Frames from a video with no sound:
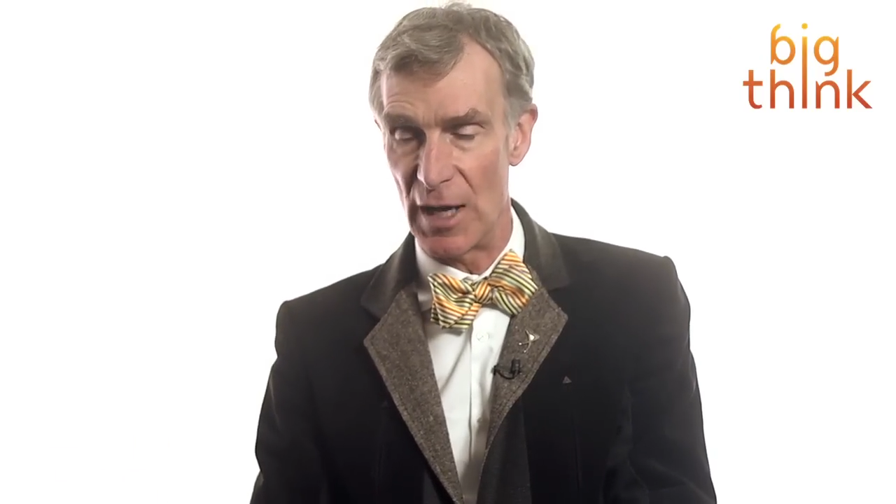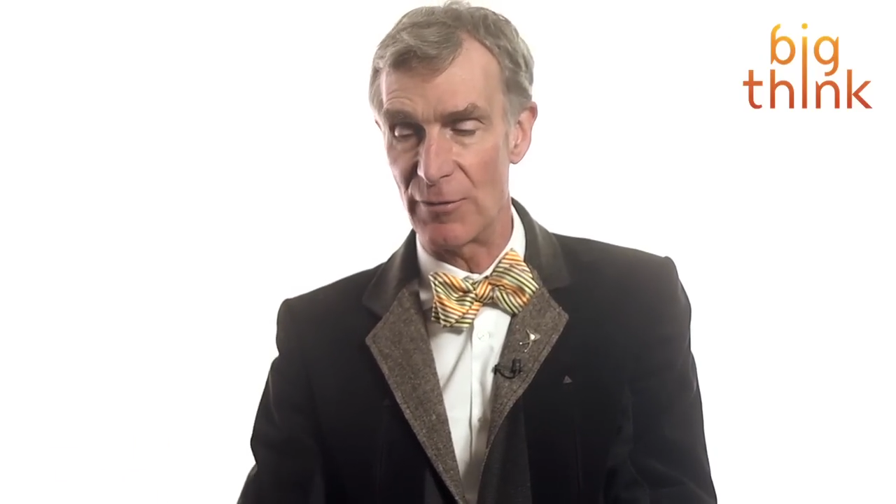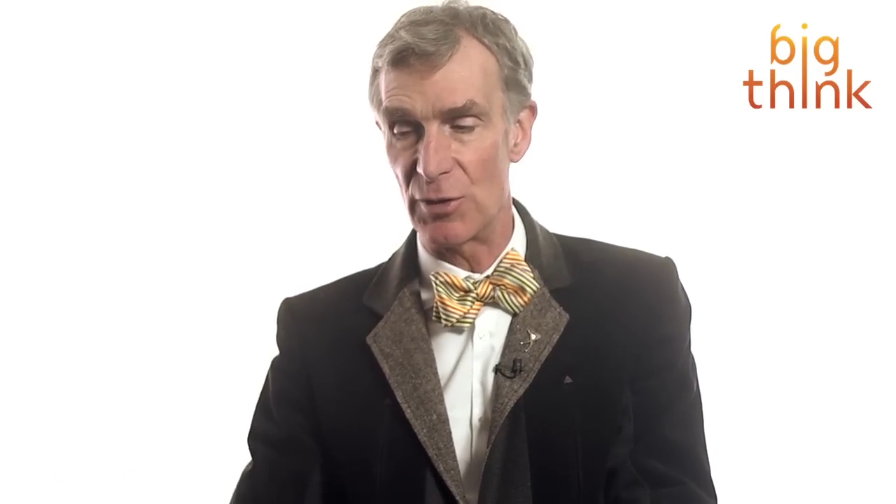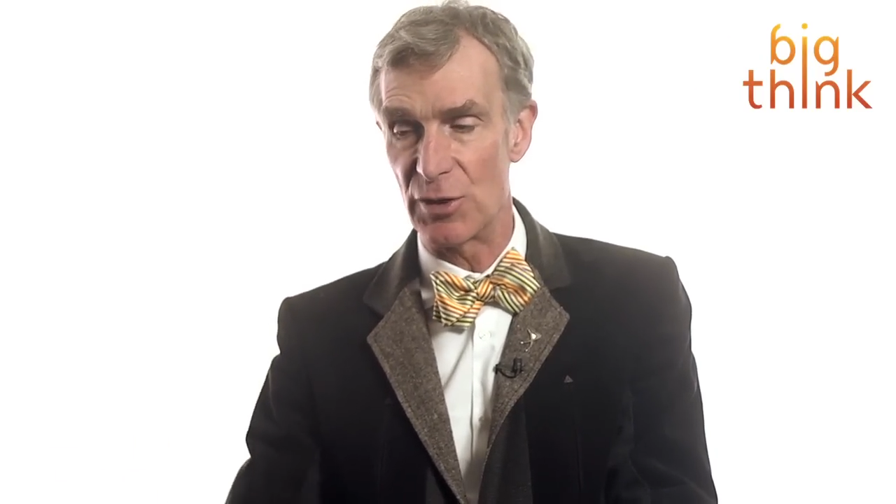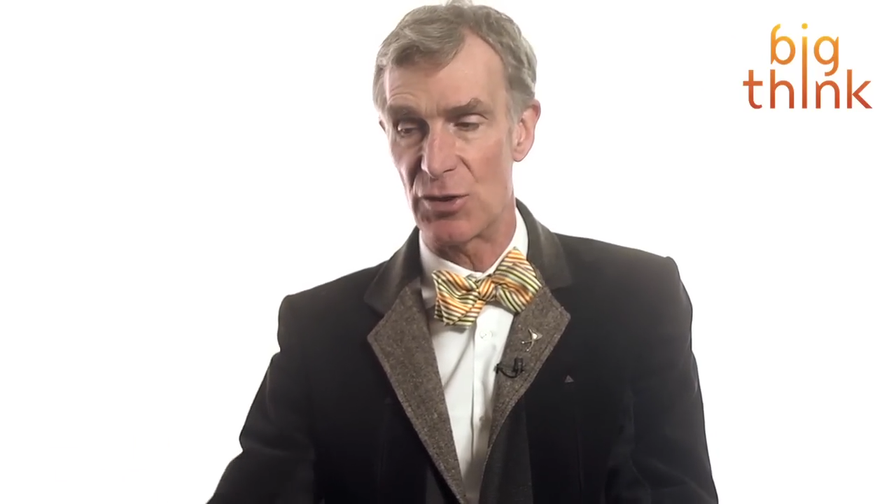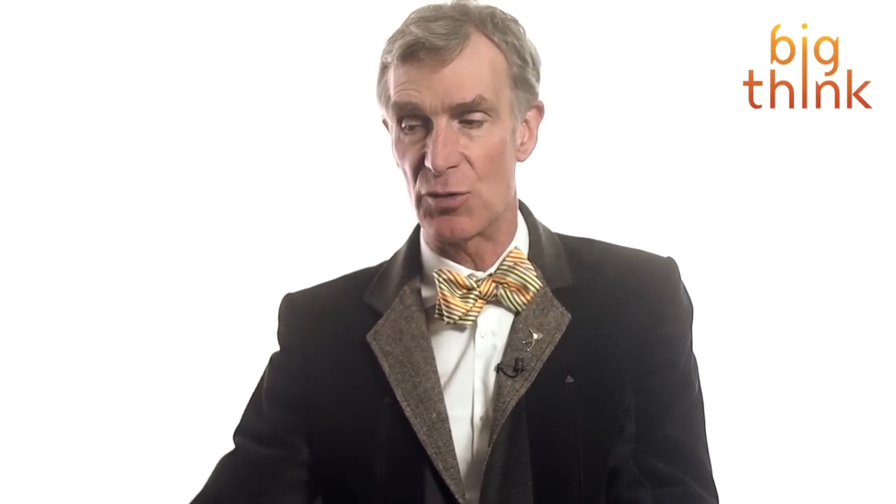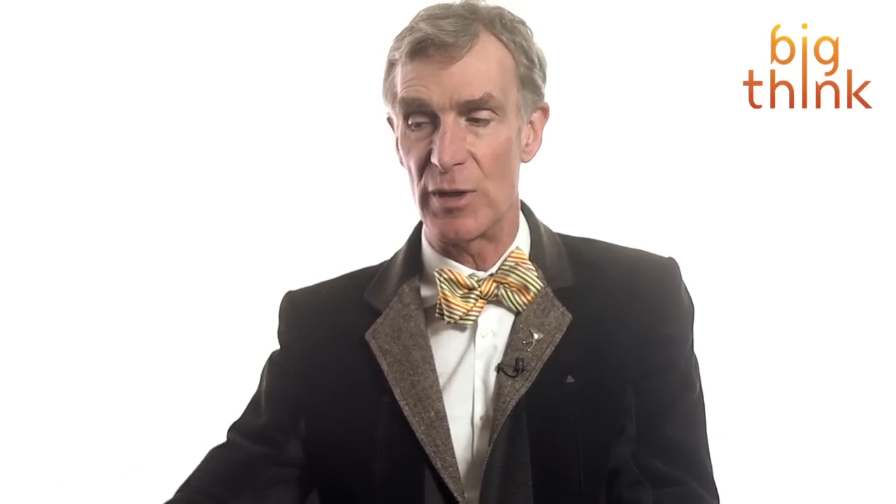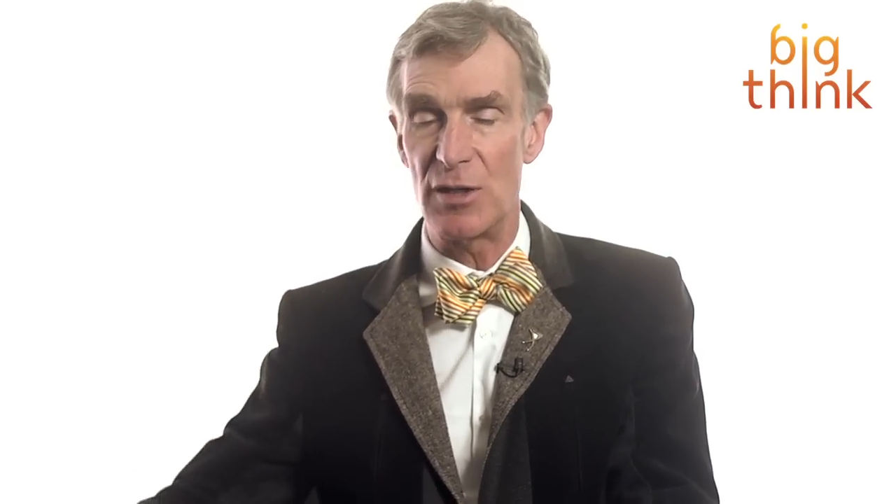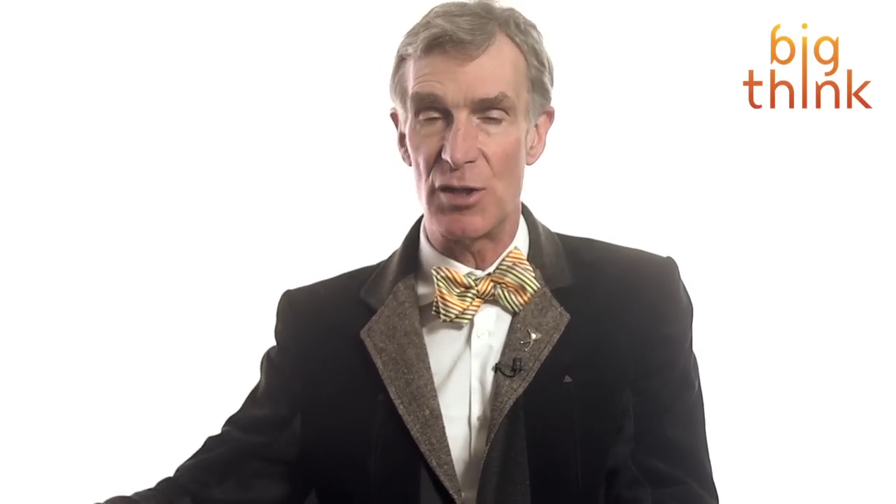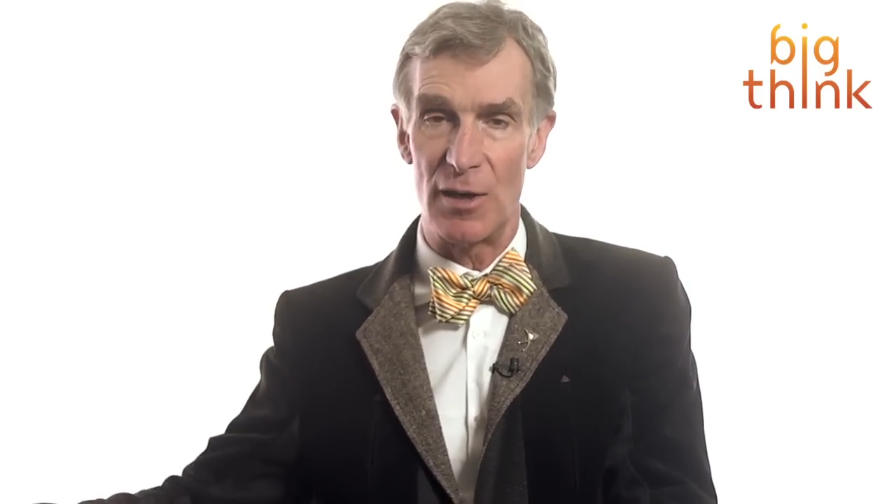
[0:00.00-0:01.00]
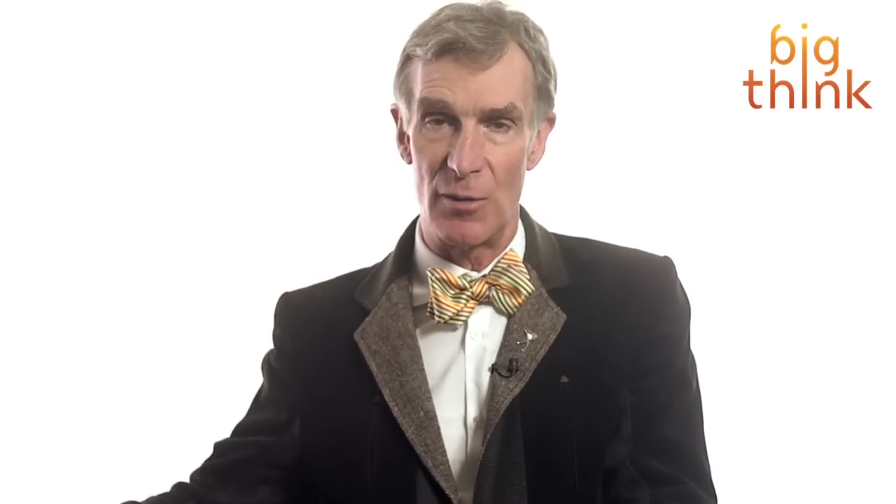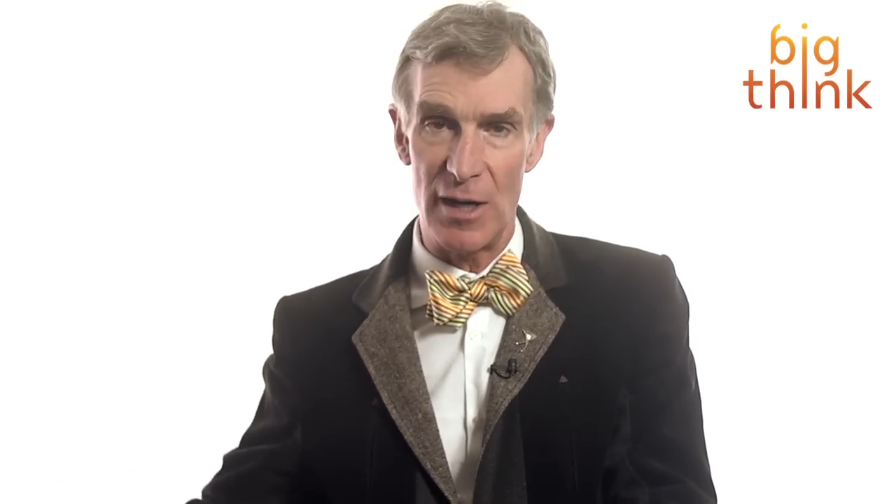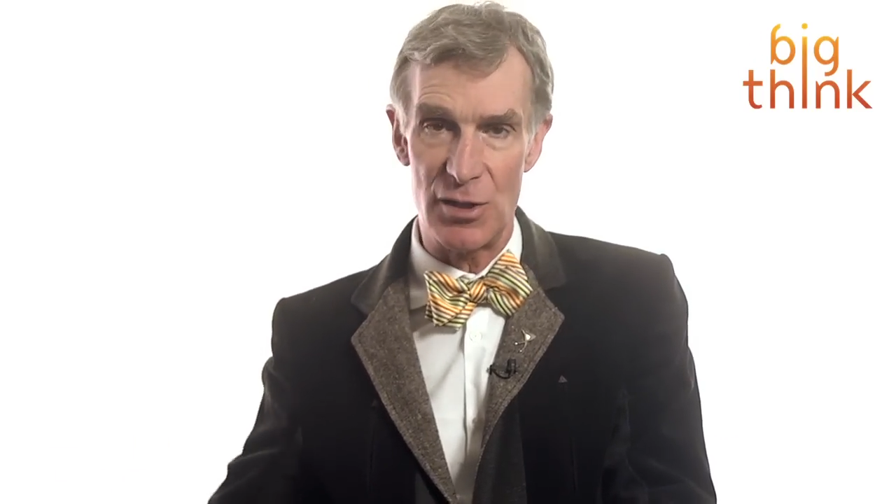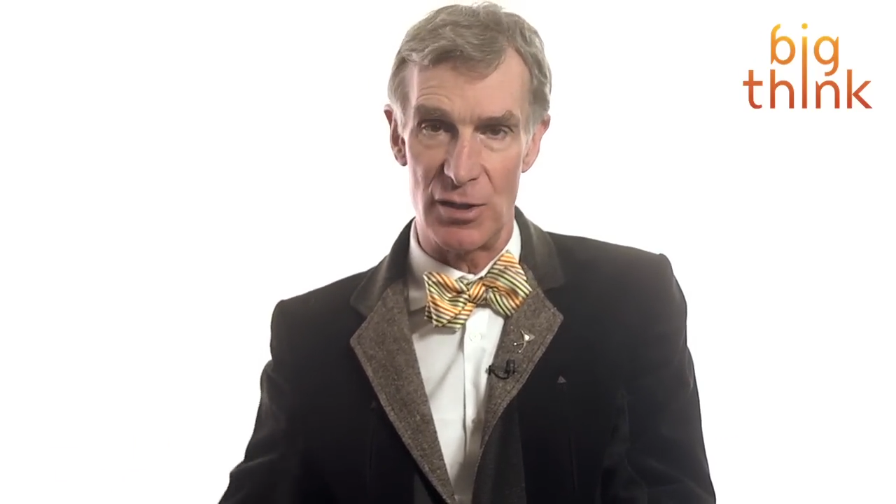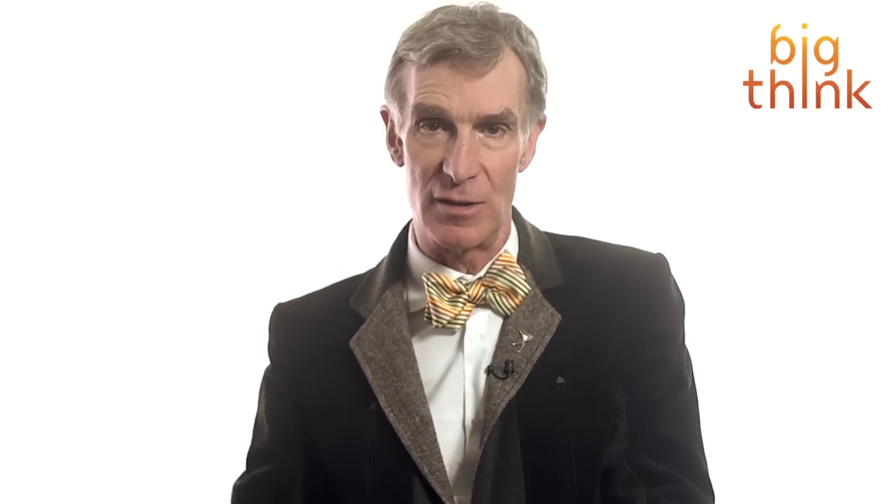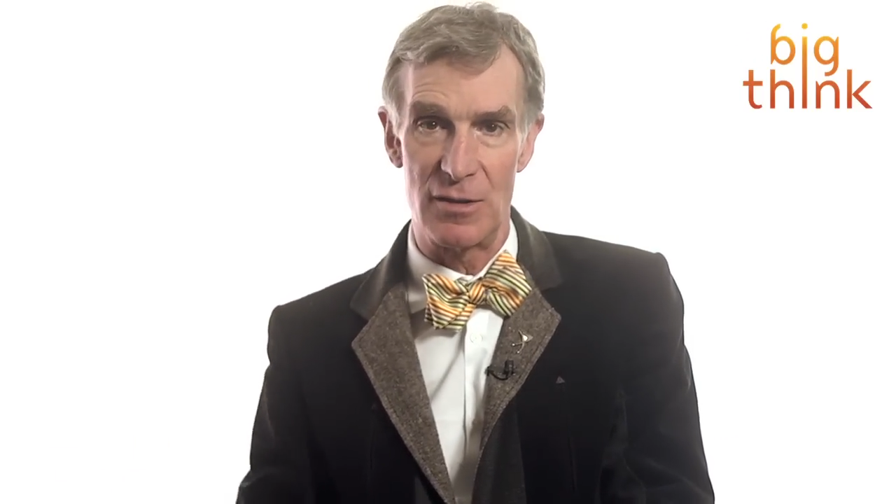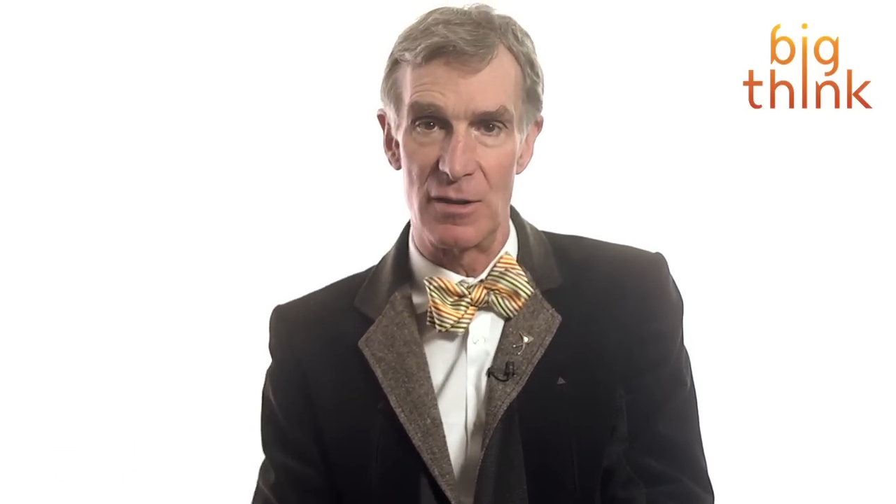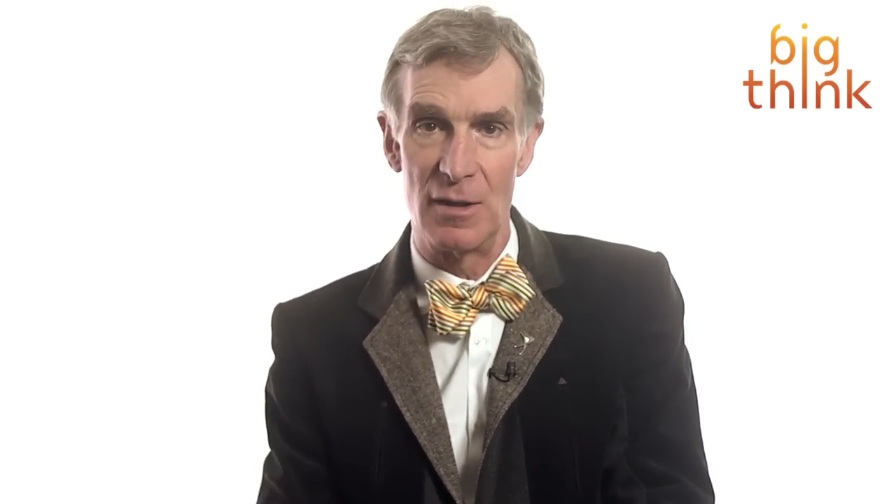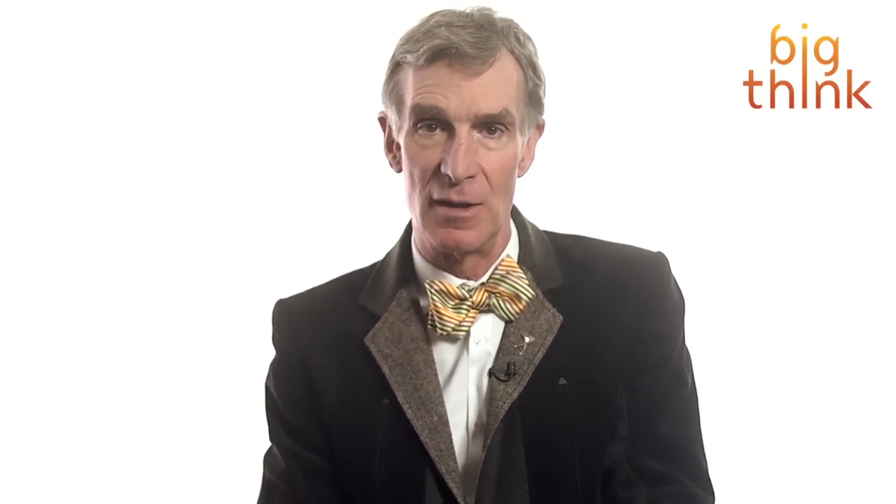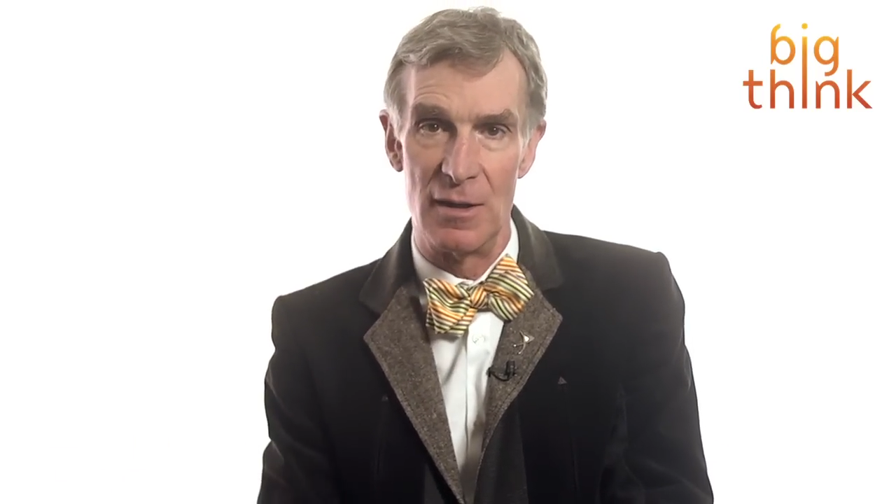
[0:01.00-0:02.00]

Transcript: After just three generations,